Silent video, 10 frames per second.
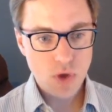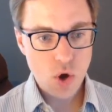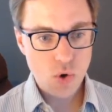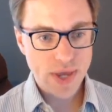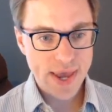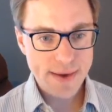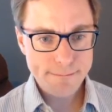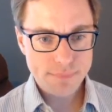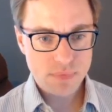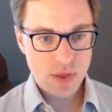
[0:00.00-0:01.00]
Okay,
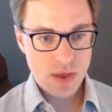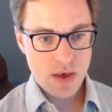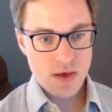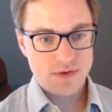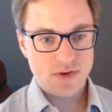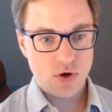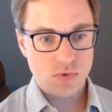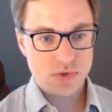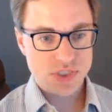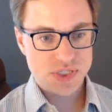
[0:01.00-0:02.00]
so
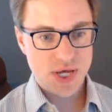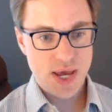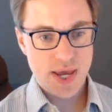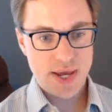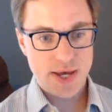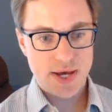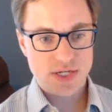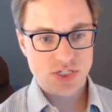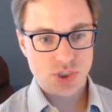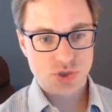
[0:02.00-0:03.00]
we'll say
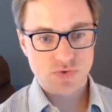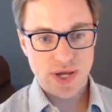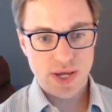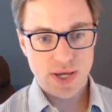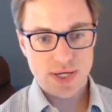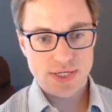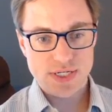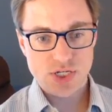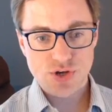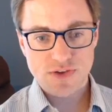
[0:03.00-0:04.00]
string
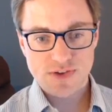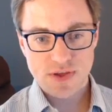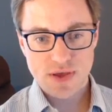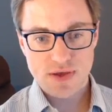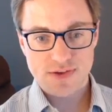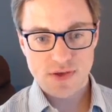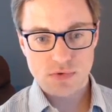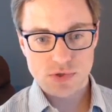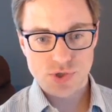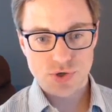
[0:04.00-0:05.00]
digits is
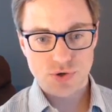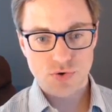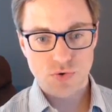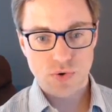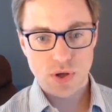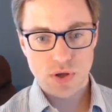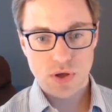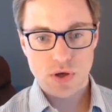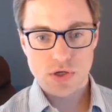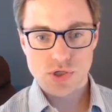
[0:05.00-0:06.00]
equal to
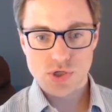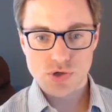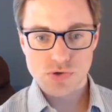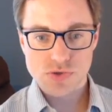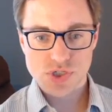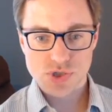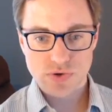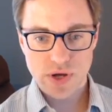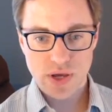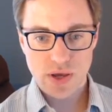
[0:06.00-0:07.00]

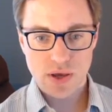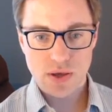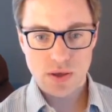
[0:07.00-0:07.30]
toString